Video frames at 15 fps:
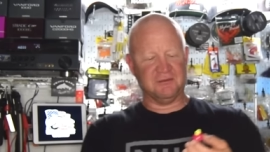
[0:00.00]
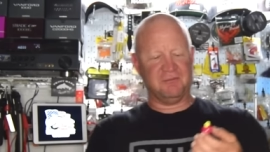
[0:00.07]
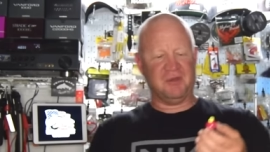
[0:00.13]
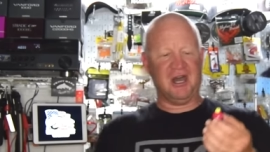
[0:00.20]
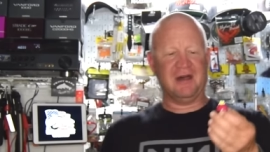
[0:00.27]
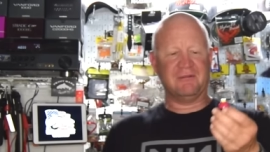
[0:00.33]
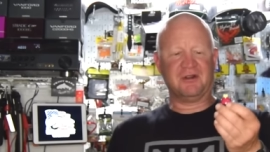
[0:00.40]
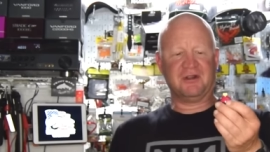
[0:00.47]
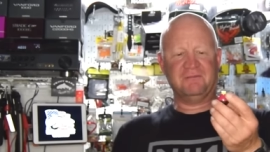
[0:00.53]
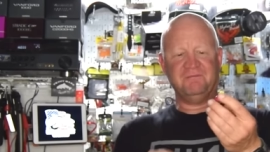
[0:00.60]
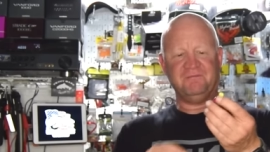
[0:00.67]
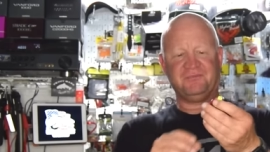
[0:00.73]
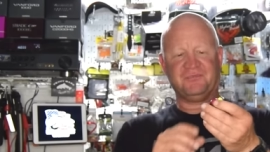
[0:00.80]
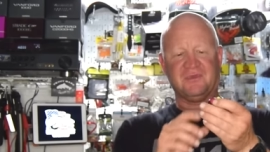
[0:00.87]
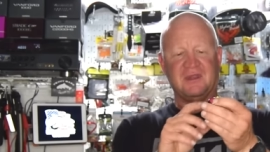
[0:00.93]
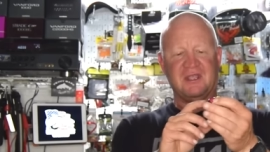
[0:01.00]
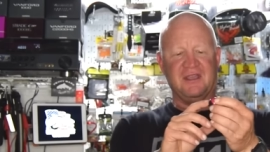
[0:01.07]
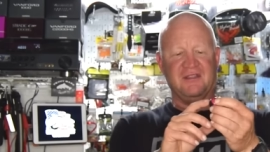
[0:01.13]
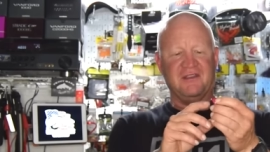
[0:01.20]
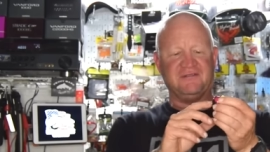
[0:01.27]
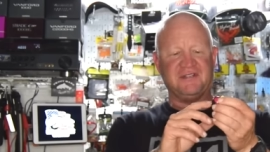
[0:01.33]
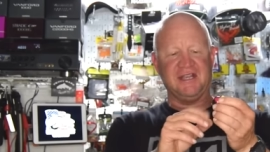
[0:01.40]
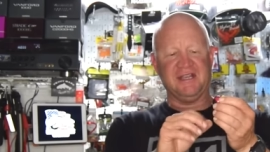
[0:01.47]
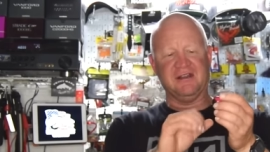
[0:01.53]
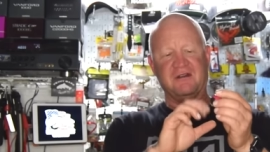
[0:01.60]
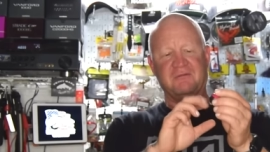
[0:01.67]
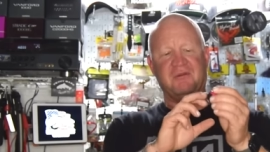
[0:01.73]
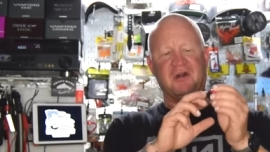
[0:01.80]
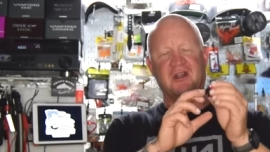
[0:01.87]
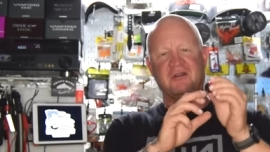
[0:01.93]
a bobber, and they've taken it
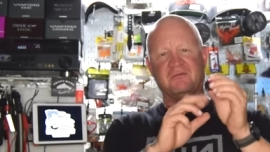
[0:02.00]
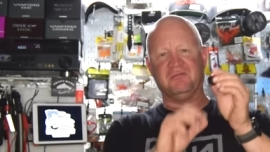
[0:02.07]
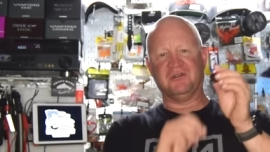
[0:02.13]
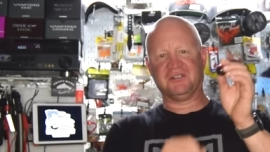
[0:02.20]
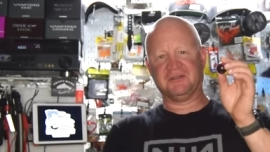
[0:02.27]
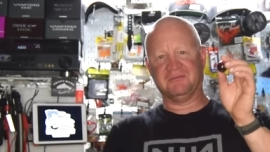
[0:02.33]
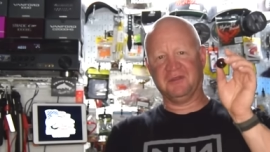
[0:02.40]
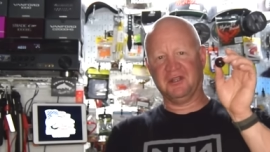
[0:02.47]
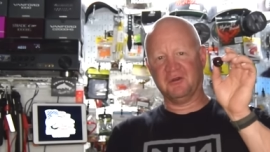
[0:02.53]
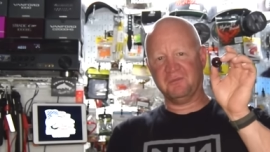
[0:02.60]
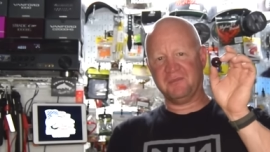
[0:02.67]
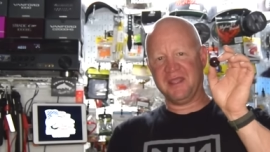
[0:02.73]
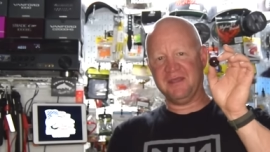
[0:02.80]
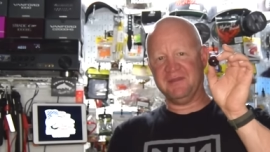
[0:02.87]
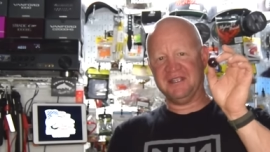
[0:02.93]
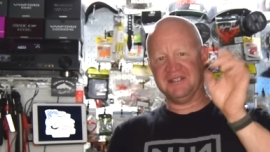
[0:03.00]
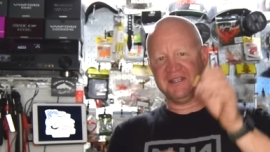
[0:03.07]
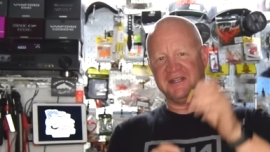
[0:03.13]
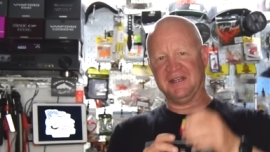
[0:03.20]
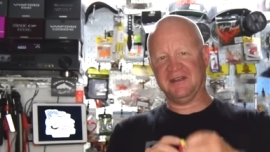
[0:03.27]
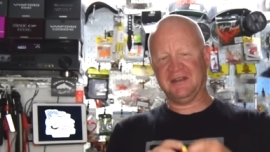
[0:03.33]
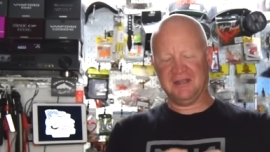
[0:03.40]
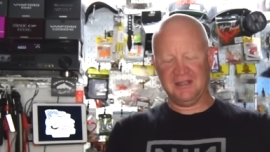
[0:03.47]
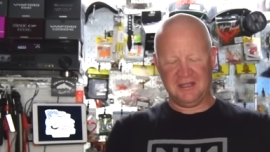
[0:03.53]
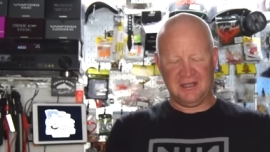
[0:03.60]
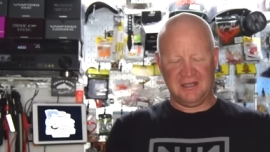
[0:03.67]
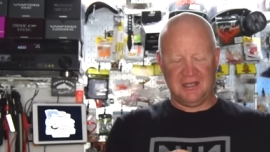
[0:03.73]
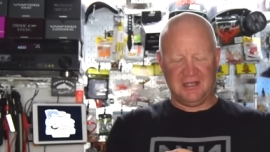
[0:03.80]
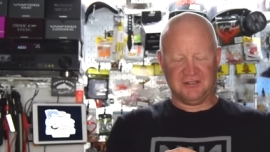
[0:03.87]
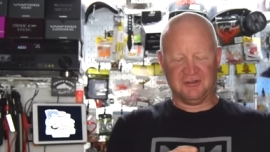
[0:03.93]
apart and put some little BBs in it.
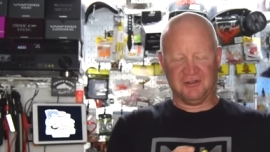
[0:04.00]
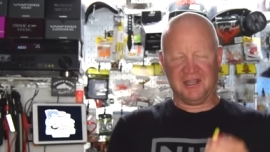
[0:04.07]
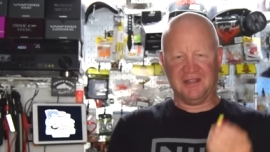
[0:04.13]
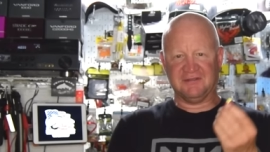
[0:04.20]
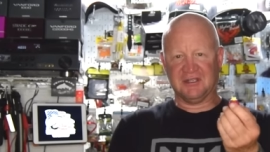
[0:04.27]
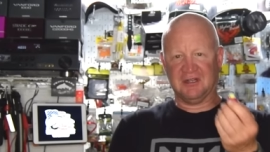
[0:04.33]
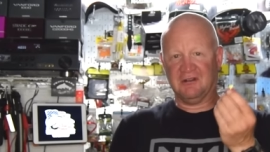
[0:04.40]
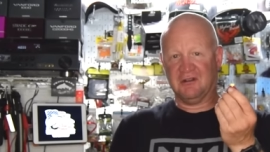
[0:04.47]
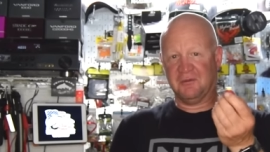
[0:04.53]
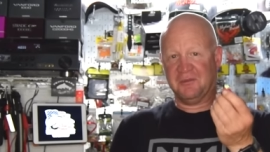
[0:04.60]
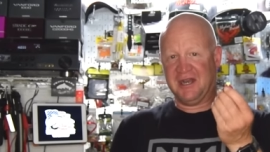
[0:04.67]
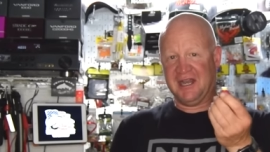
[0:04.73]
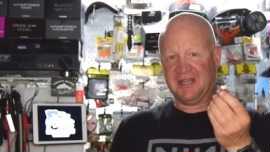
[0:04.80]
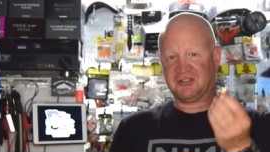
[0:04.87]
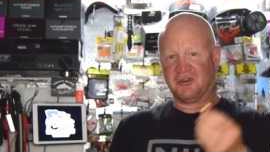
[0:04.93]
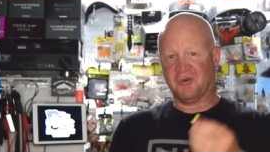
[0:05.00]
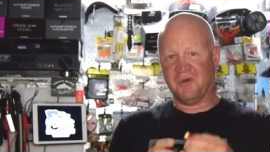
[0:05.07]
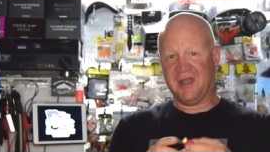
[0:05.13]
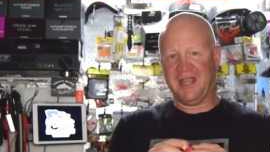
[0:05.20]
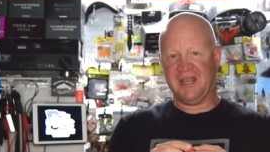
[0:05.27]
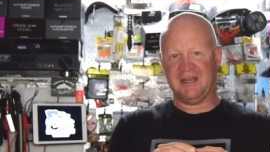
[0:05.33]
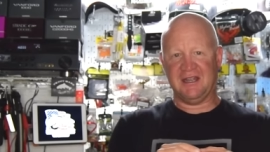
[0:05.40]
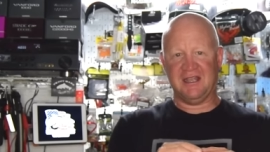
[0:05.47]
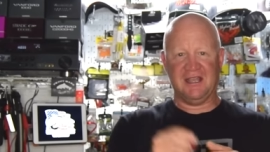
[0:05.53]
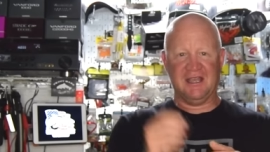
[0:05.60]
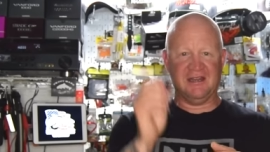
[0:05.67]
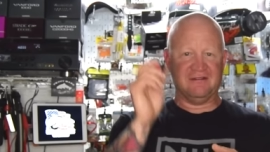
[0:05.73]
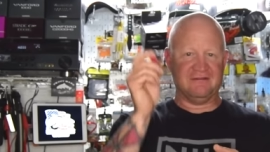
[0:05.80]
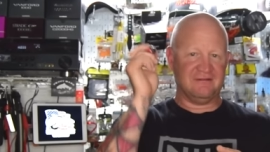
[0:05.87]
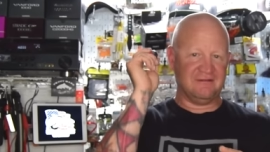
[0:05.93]
So it gives it a little bit extra weight,
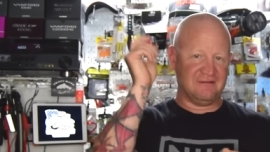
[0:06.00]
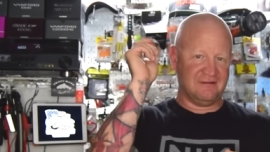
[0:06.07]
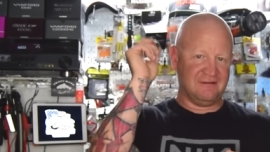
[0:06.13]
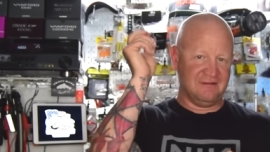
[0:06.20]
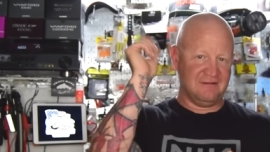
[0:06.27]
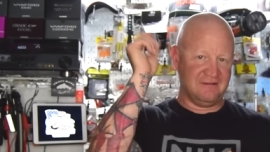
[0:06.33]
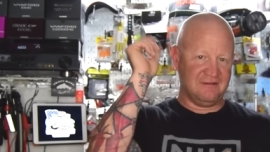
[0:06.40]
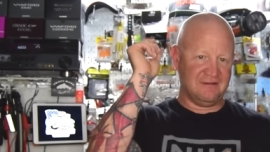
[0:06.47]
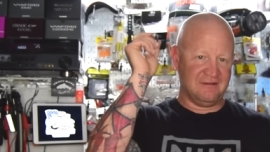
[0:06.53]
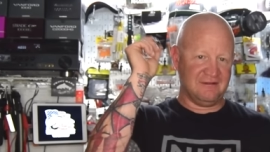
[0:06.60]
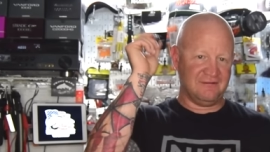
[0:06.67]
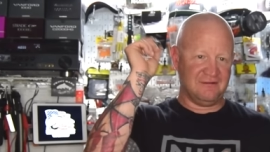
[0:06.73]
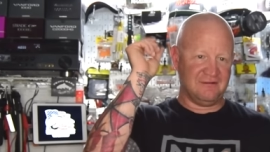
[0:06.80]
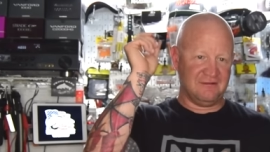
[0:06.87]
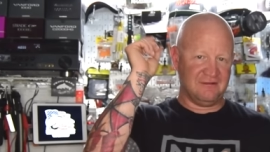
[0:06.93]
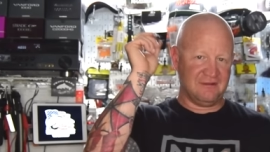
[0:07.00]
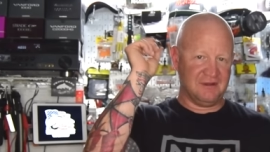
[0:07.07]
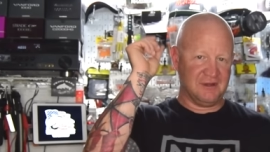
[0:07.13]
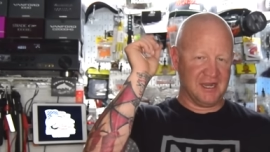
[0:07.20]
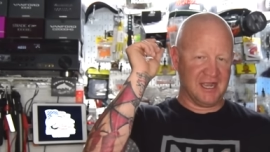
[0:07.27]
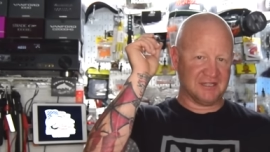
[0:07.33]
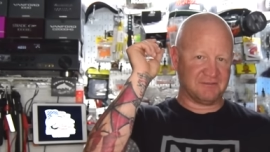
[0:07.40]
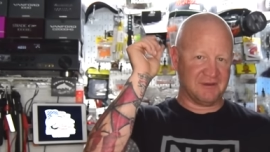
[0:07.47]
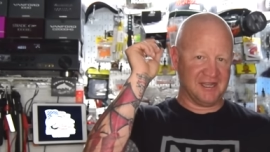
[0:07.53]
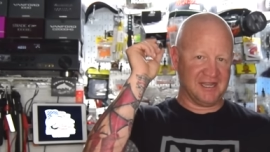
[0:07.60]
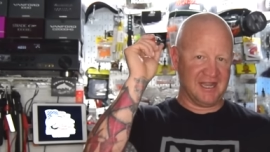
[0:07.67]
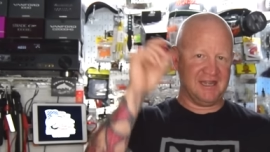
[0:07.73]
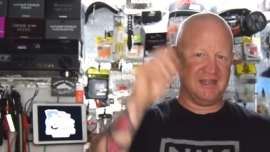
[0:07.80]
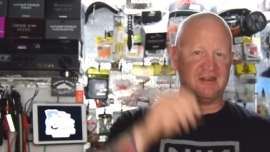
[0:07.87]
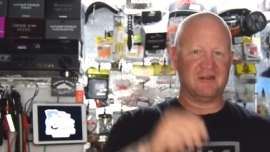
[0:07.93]
and you guys probably
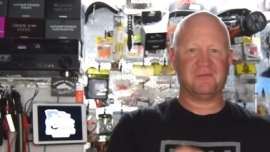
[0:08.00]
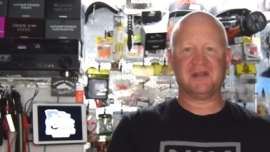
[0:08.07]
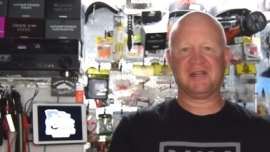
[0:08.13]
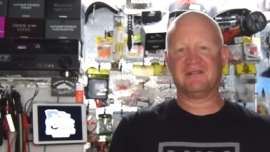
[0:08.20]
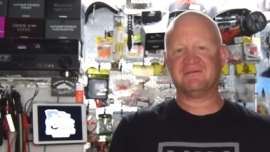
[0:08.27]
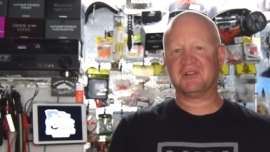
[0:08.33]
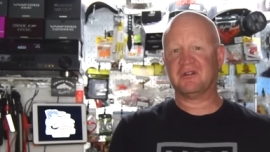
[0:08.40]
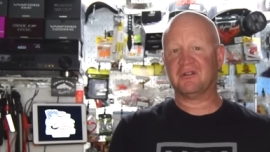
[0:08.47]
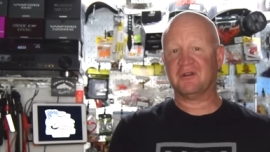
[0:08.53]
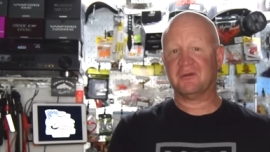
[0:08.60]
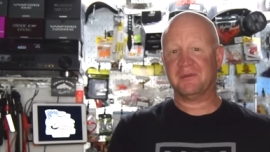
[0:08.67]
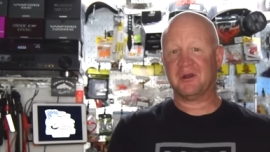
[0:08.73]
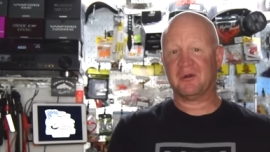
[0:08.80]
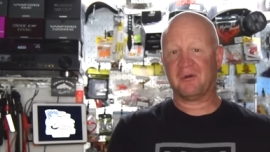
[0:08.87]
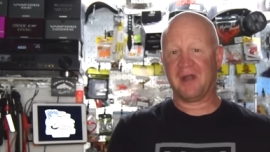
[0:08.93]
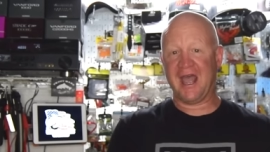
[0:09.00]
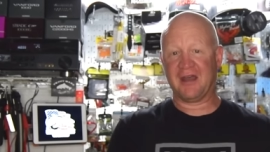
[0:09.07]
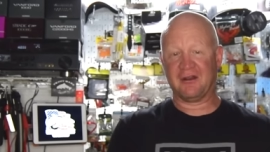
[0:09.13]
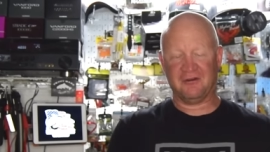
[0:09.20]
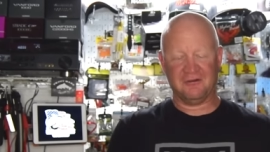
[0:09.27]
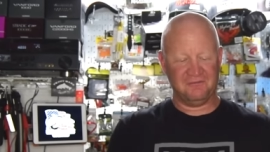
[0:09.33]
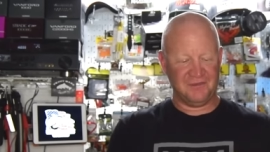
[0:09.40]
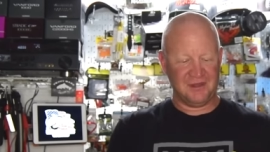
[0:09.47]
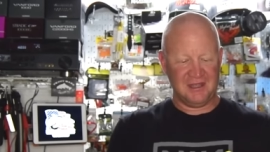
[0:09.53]
can't hear it, but it gives it a little bit of rattle.